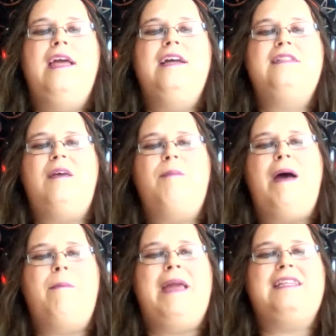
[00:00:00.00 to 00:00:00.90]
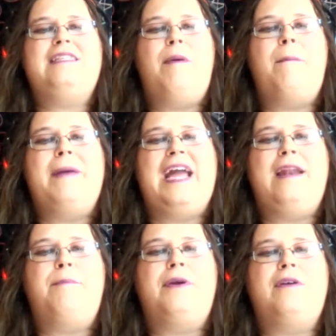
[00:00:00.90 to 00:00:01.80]
it somehow makes them a
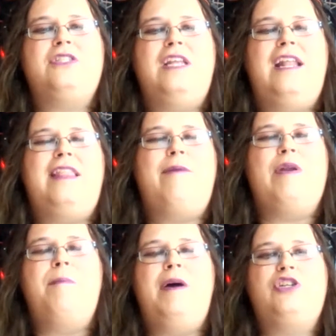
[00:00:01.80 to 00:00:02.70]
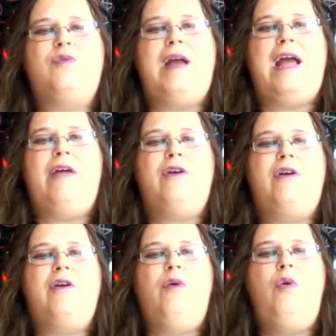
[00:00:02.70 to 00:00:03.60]
bad person and they would much
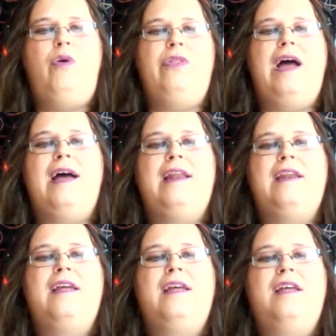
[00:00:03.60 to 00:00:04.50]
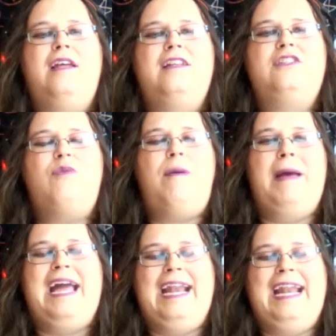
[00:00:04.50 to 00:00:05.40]
rather hold on to a
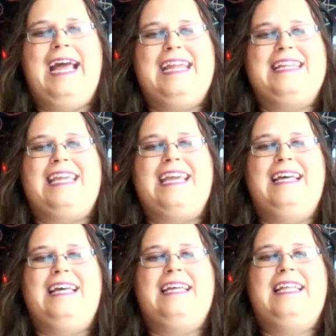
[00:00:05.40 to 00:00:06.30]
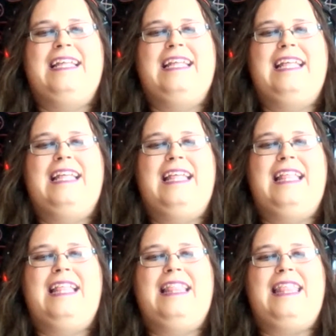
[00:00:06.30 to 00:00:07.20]
bad idea
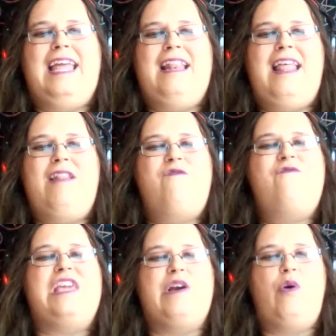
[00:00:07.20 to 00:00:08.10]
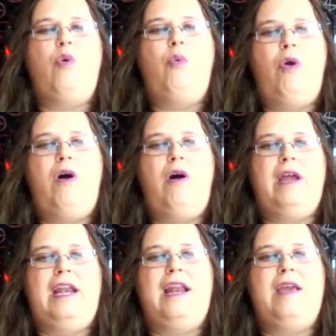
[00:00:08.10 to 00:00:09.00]
than than feel wrong
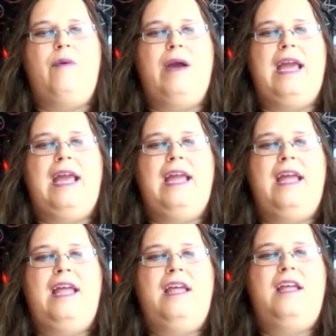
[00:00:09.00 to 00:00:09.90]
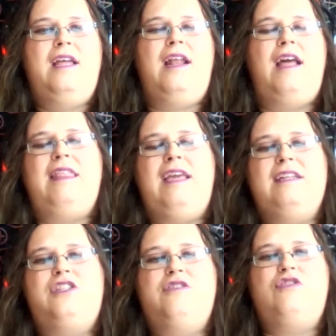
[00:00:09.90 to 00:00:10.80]
in any way and i think
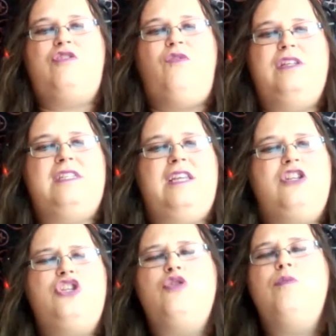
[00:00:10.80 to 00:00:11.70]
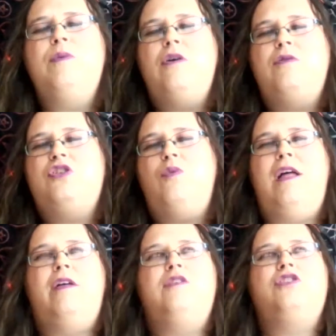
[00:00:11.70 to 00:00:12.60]
it's useful to say chew but don't
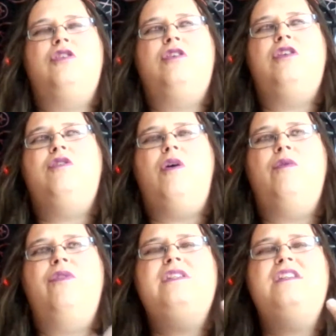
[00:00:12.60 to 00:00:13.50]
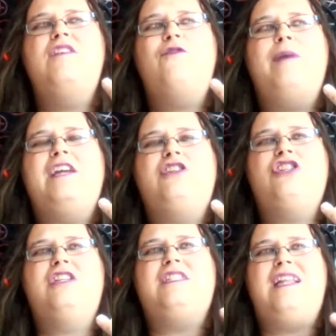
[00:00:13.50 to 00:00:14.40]
swallow so you go this
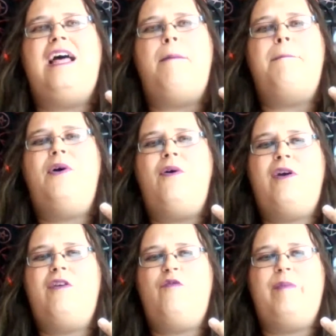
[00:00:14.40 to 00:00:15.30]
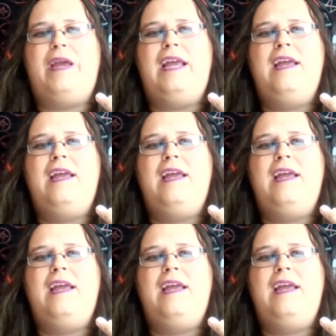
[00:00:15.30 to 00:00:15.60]
information is not part of me